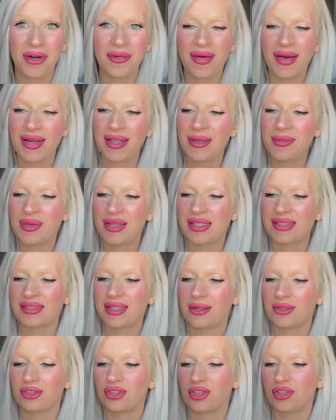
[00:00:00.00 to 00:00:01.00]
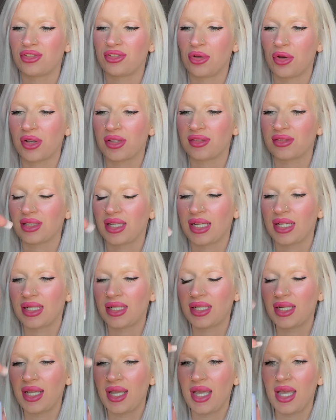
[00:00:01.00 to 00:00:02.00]
already because I was just so
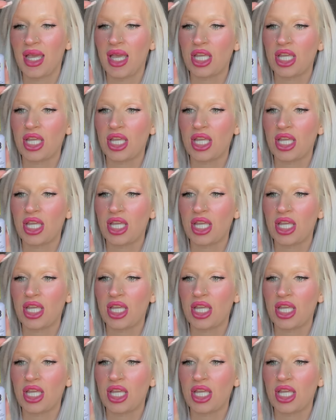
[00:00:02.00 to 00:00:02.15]
excited.